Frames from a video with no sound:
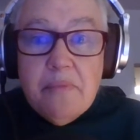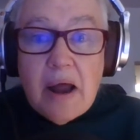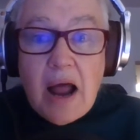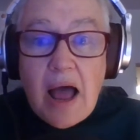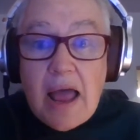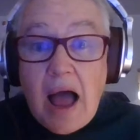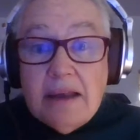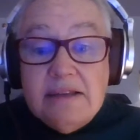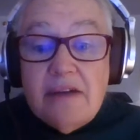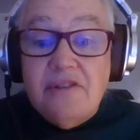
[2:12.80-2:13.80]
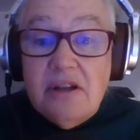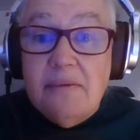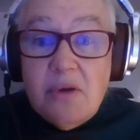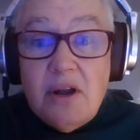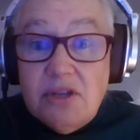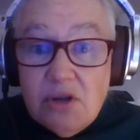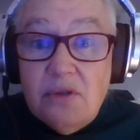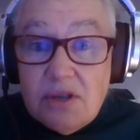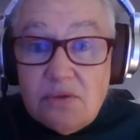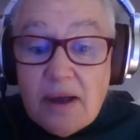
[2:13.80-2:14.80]
But I definitely am going to
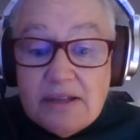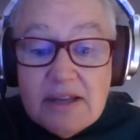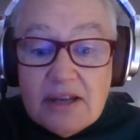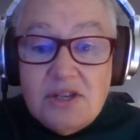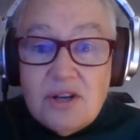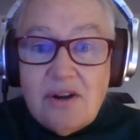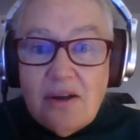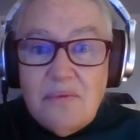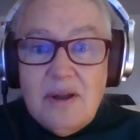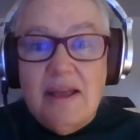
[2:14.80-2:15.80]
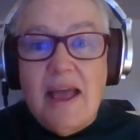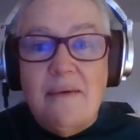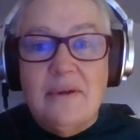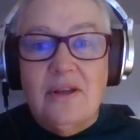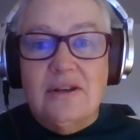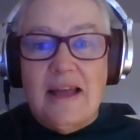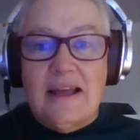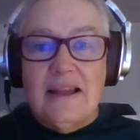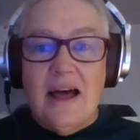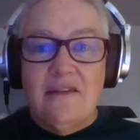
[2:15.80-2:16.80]
do this race next year. I really am. It looked
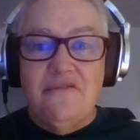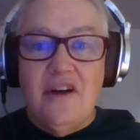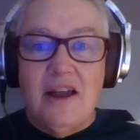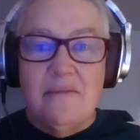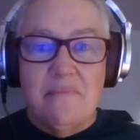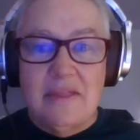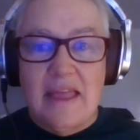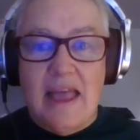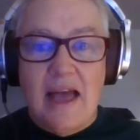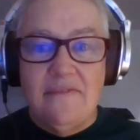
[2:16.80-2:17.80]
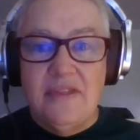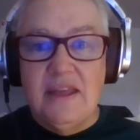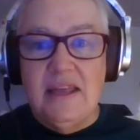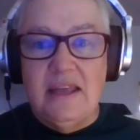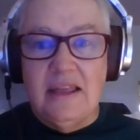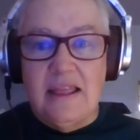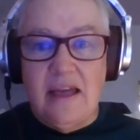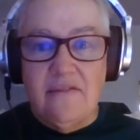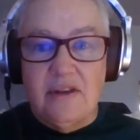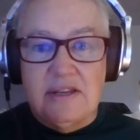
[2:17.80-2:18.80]
like a lot of fun, but they have a
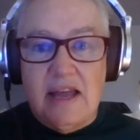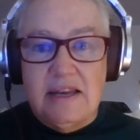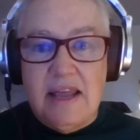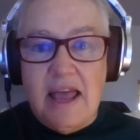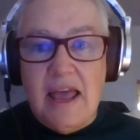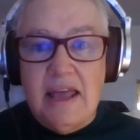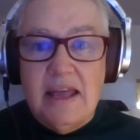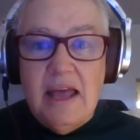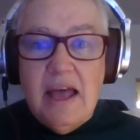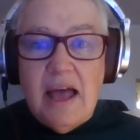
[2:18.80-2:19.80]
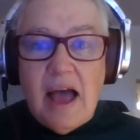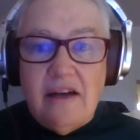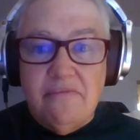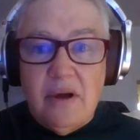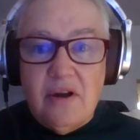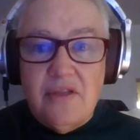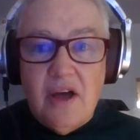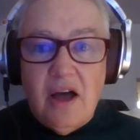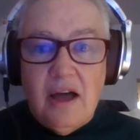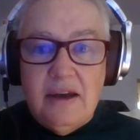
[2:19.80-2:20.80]
10K half
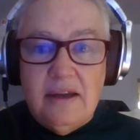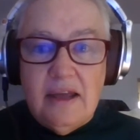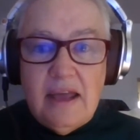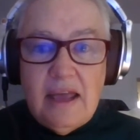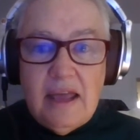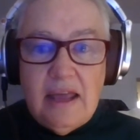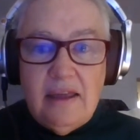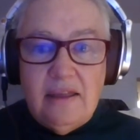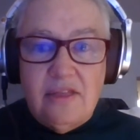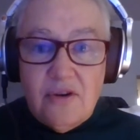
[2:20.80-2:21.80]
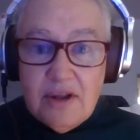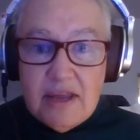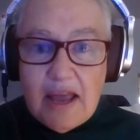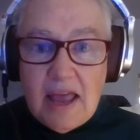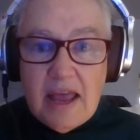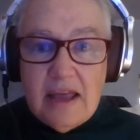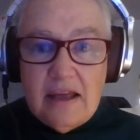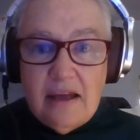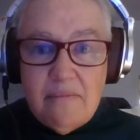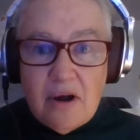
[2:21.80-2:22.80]
marathon, a 30K
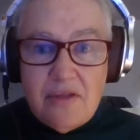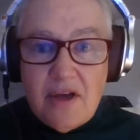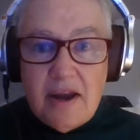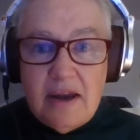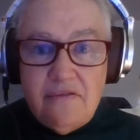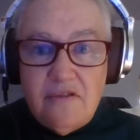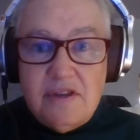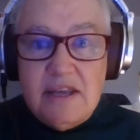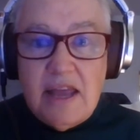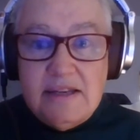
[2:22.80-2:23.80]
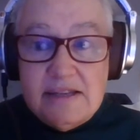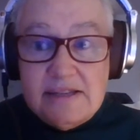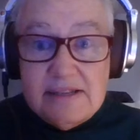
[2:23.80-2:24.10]
a marathon, and a 50K